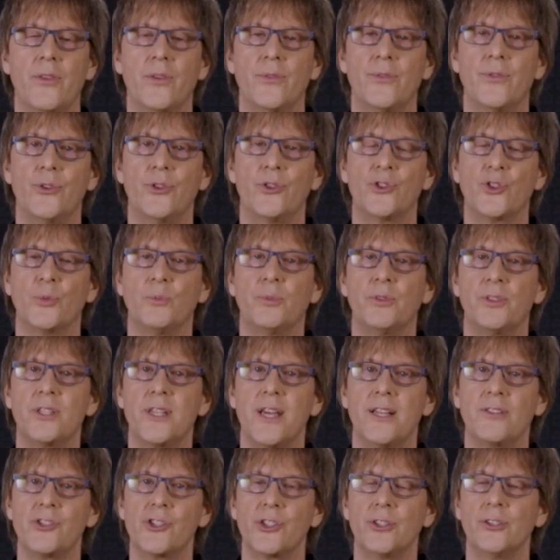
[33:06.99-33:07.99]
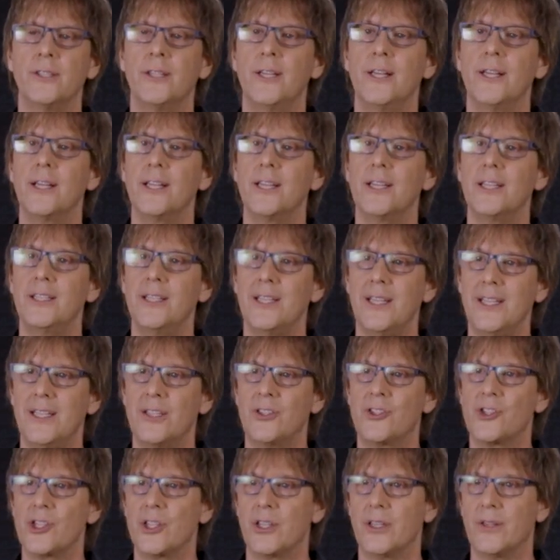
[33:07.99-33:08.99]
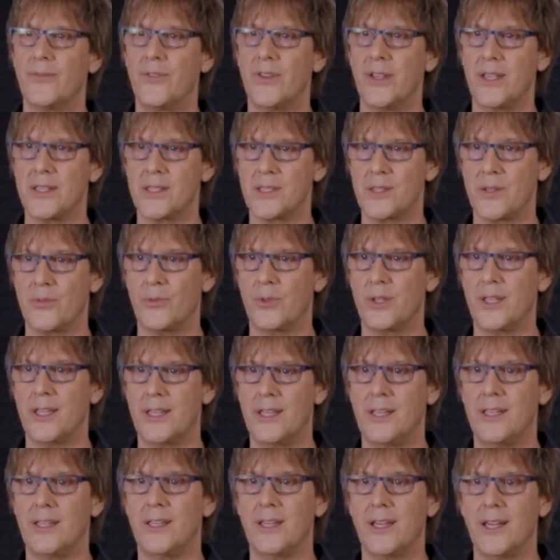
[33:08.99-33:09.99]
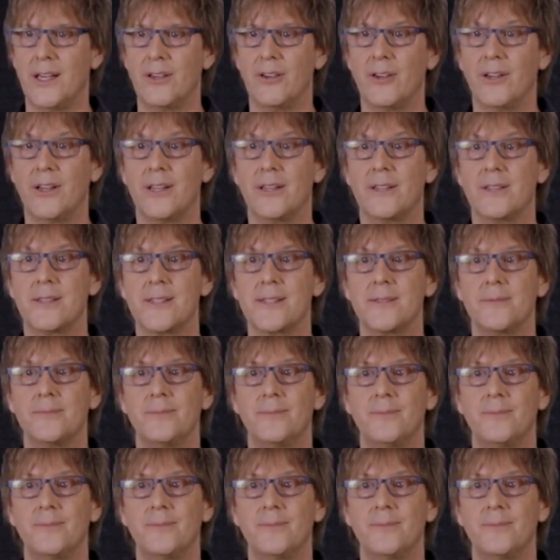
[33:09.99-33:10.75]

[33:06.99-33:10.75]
the future potential in each of these 3 key areas.